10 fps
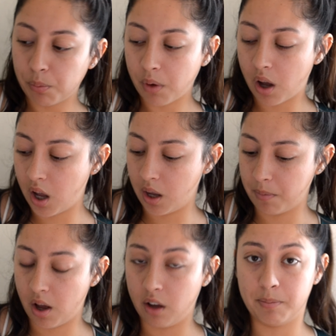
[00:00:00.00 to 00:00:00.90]

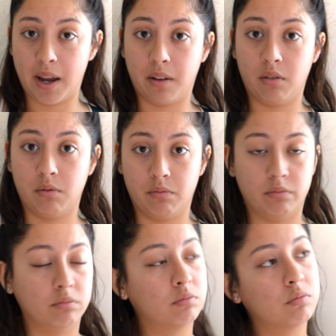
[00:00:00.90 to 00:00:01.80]
of my
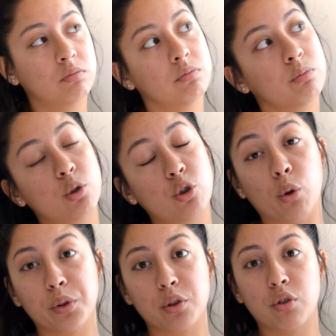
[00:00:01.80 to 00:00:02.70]

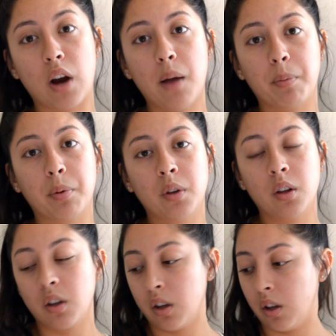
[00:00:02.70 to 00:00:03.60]
shoulder strap
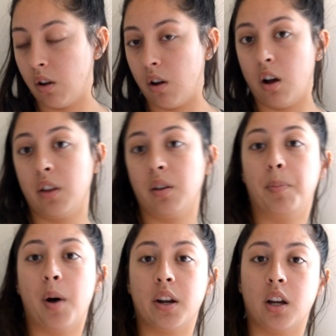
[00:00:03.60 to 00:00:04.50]
on the
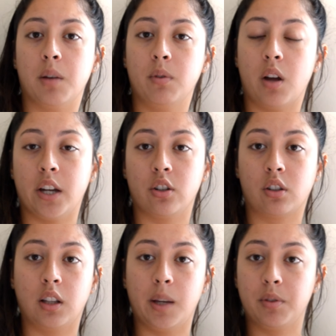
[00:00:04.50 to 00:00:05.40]
bottom. I just
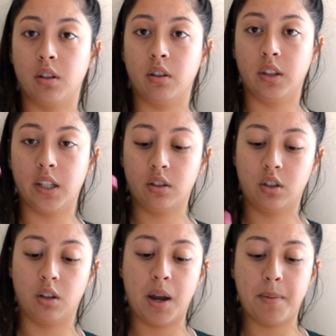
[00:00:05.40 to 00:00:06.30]
clipped this
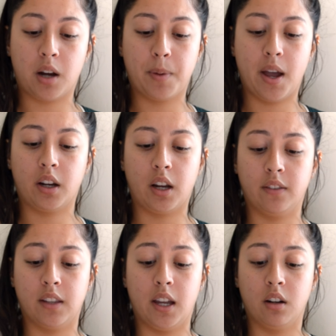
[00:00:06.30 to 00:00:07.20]
to my backpack
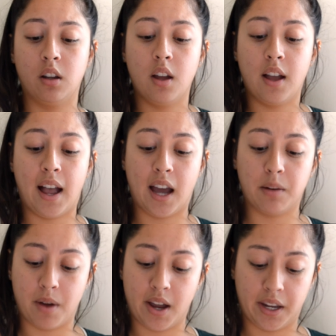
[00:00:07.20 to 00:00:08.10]
and then
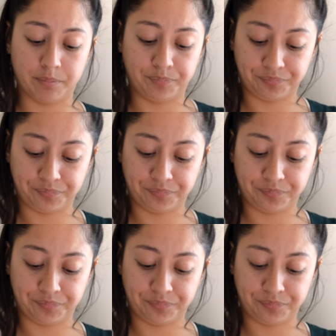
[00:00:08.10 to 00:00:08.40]
had my